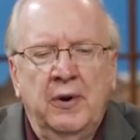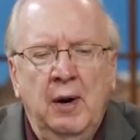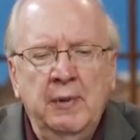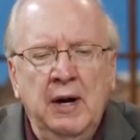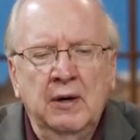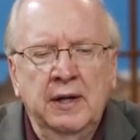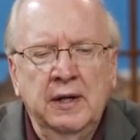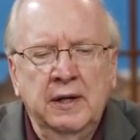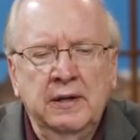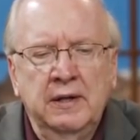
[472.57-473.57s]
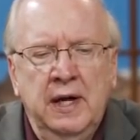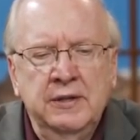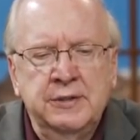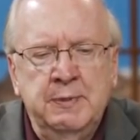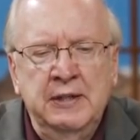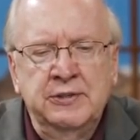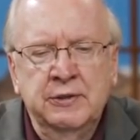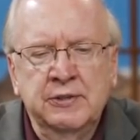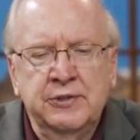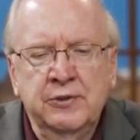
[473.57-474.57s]
primarily He
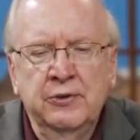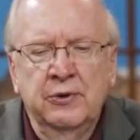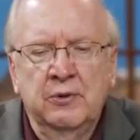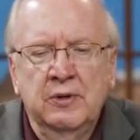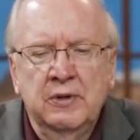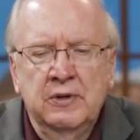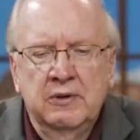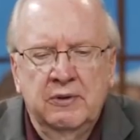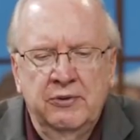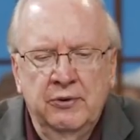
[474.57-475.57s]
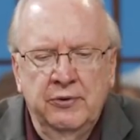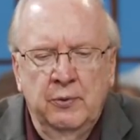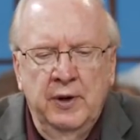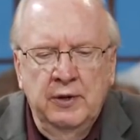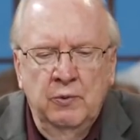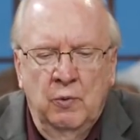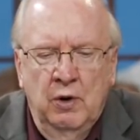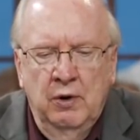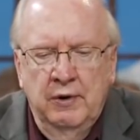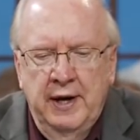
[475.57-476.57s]
speaks to us through the written
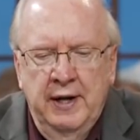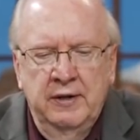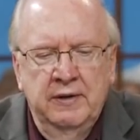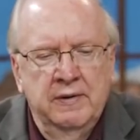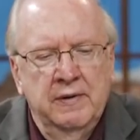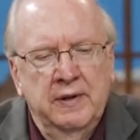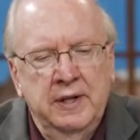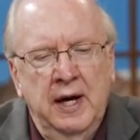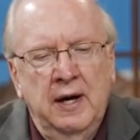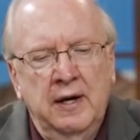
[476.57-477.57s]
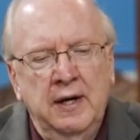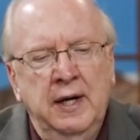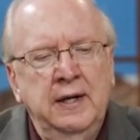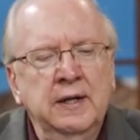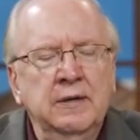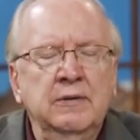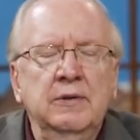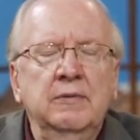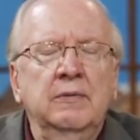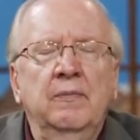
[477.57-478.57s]
Word. And yeah,
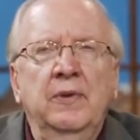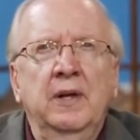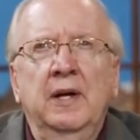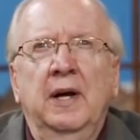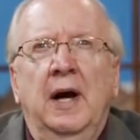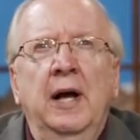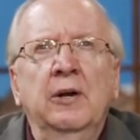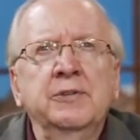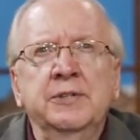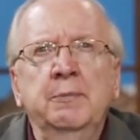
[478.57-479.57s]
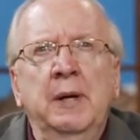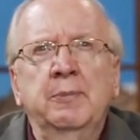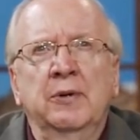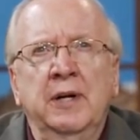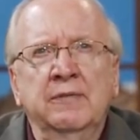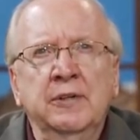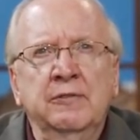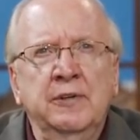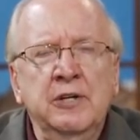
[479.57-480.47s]
I know some people are given